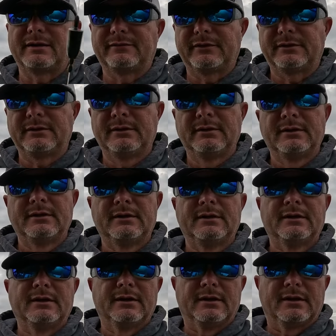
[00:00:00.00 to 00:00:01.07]
of it.
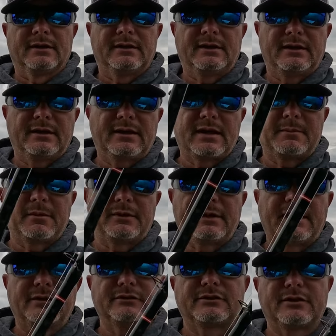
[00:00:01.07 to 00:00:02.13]
Then coming
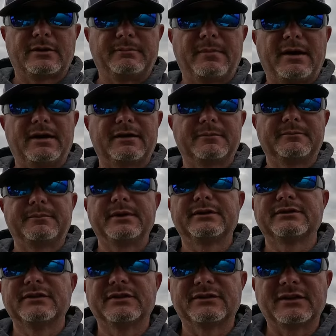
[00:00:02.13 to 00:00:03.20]
down to the bottom
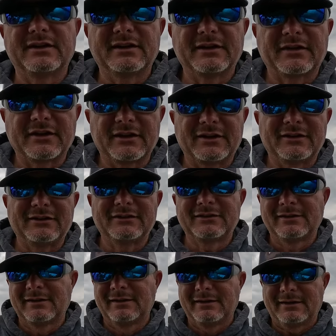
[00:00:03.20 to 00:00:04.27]
business end of
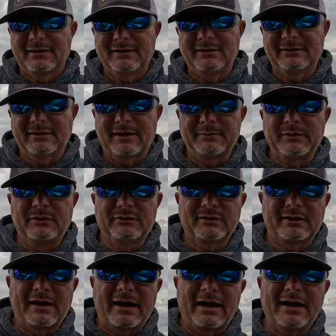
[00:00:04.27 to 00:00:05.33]
things is I'm
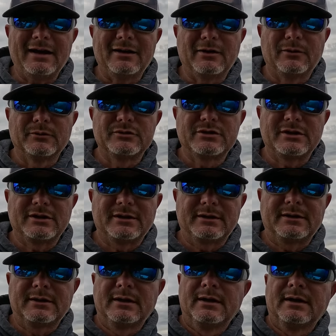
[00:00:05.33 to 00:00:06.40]
using the eye-hole
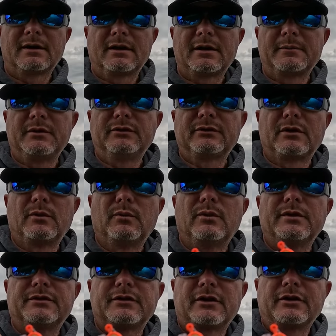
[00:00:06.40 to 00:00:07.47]
jig, and I'm using a
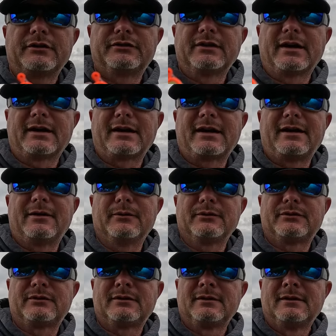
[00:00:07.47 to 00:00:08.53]
1/32
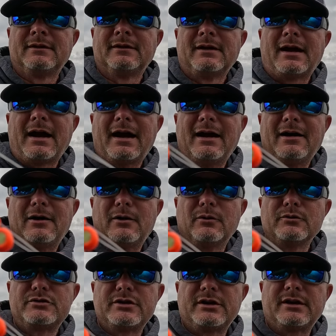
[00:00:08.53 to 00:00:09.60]
ounce
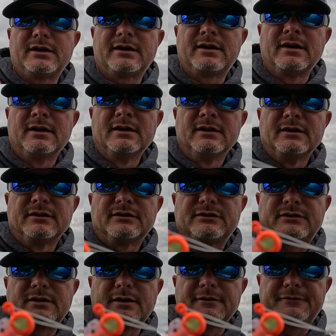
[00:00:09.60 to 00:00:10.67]
eye-hole jig
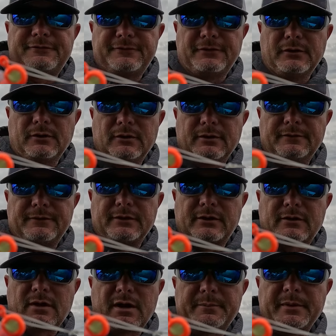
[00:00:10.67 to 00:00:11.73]
stuffed full of the
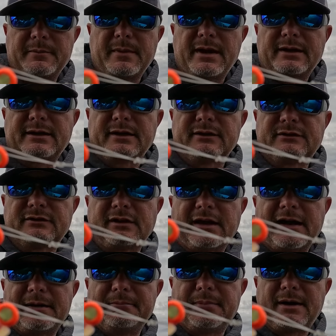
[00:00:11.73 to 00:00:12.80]
crappie magnet
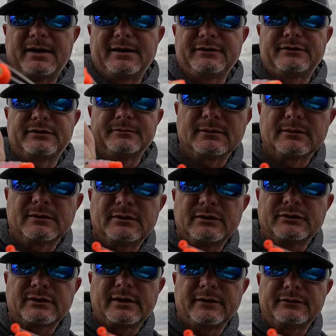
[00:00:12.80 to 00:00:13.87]
slab bites.
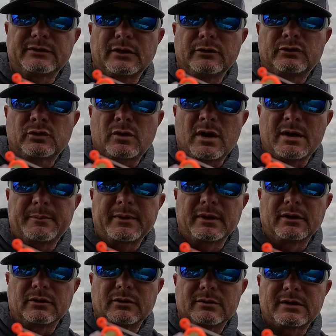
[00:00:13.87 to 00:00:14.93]
Just gives those crappie a
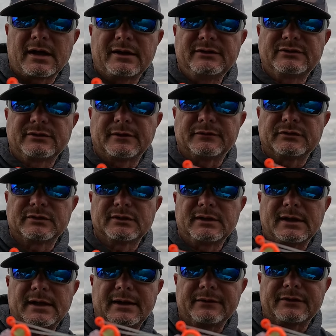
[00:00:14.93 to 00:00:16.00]
little taste of
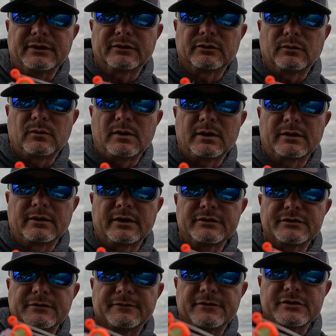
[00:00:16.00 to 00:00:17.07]
scent out there in the water as
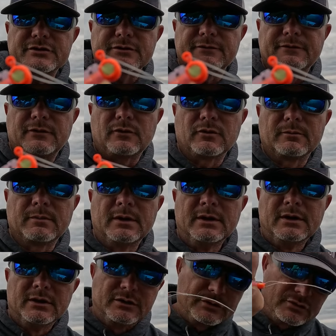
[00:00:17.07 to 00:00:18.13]
you're fishing for them.
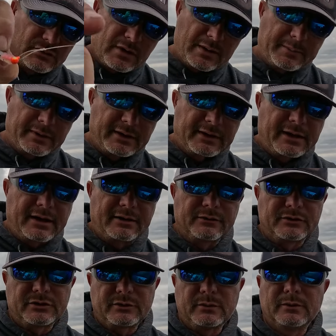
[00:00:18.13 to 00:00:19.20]
Dropping it down
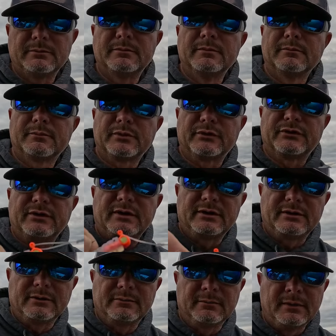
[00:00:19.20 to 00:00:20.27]
to them, presenting
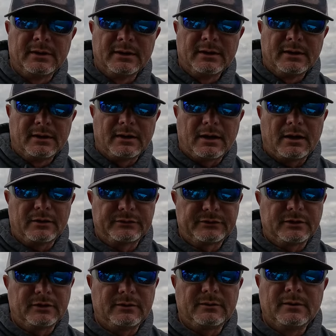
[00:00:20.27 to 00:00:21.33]
them.
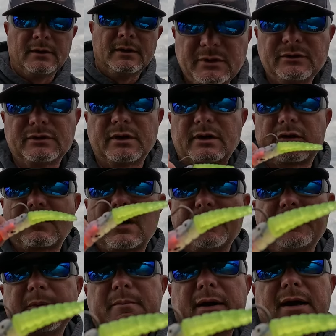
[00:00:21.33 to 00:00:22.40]
Also using a
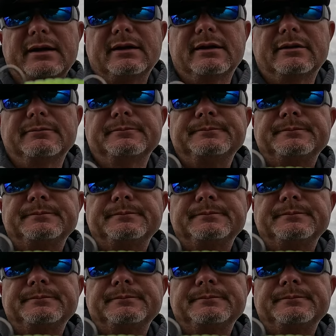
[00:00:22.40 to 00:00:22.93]
crappie magnet